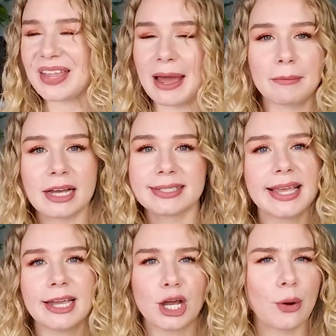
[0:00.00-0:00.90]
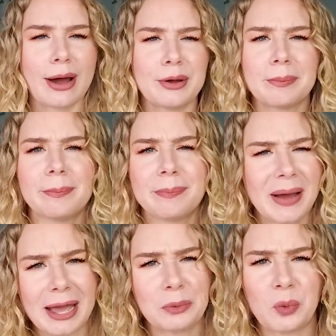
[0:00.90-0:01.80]
I'm not saying go out and
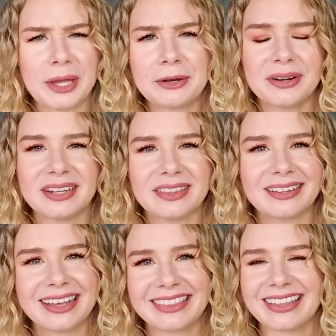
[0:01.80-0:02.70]
buy Wen or anything like that.